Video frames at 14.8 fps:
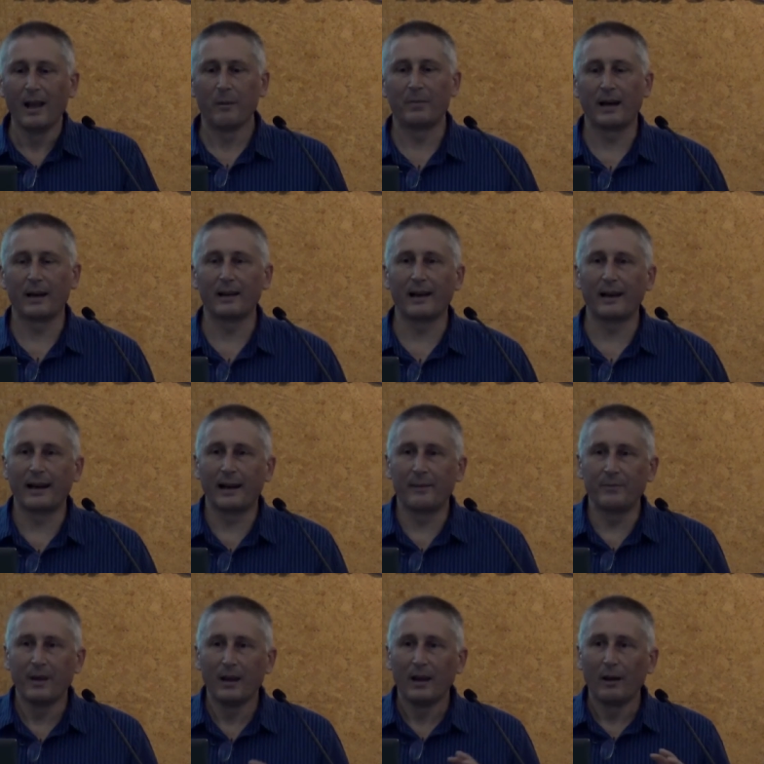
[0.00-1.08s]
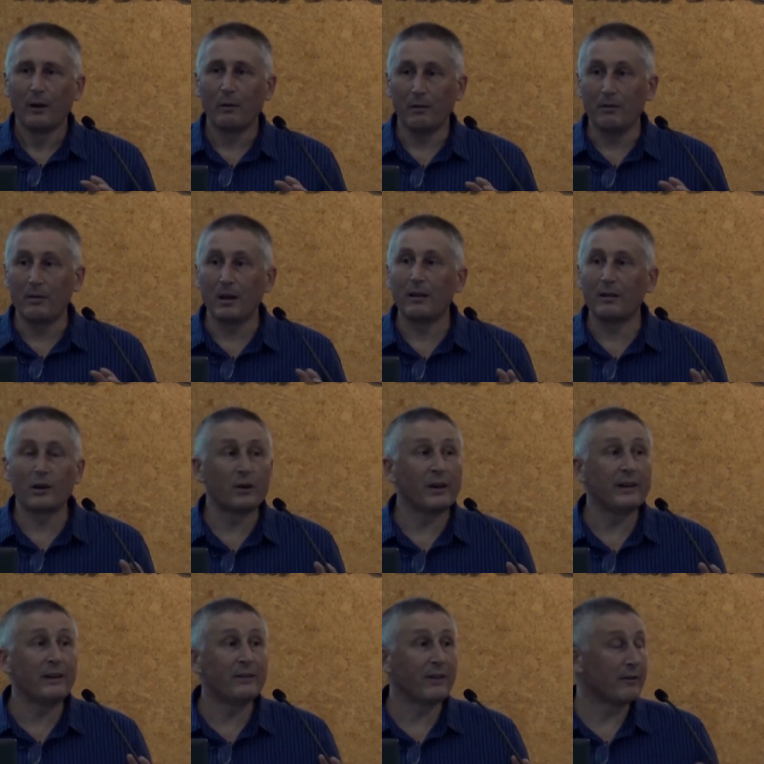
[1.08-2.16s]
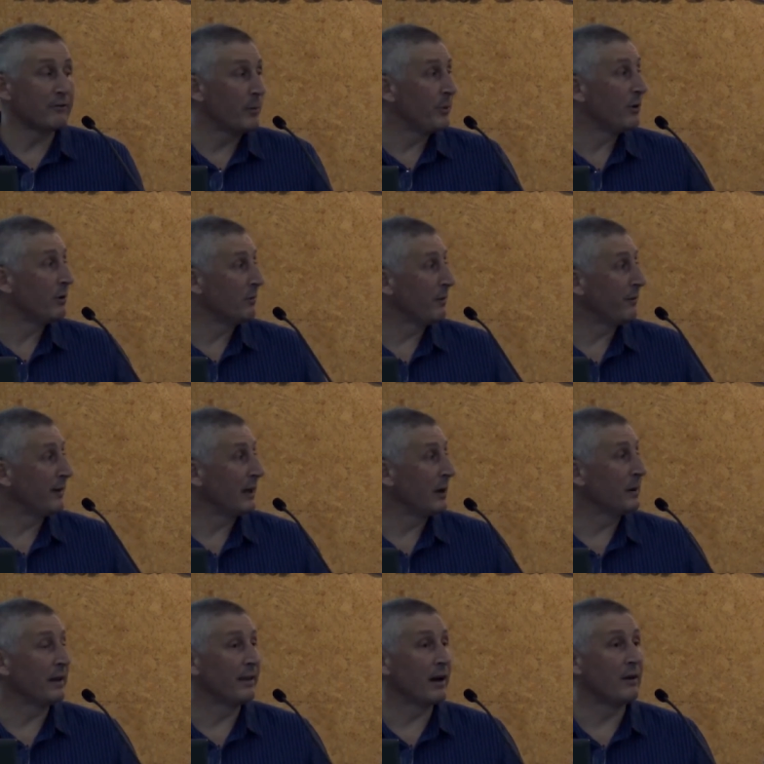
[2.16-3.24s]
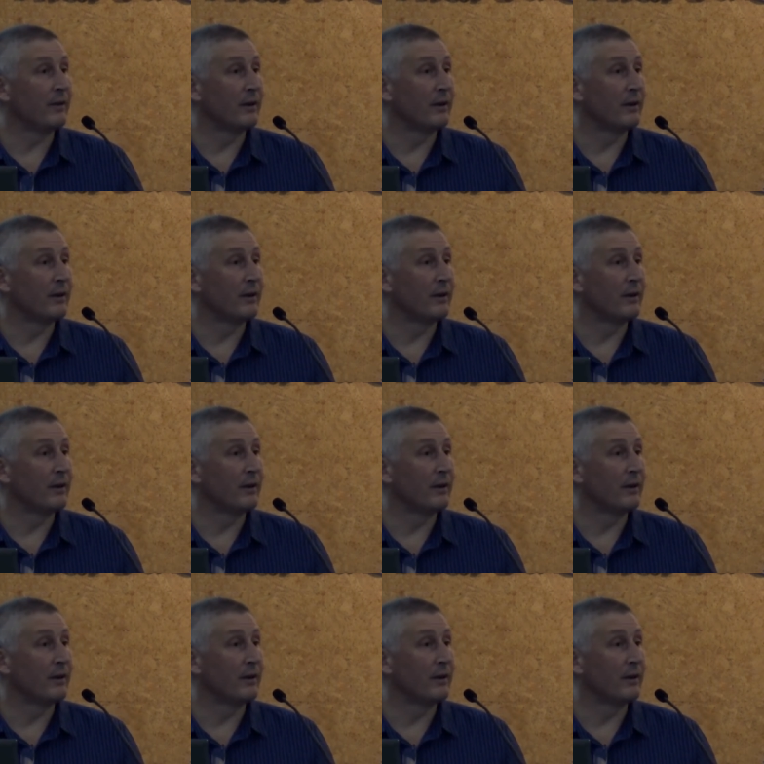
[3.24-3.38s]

But the contents of the report were fairly well known.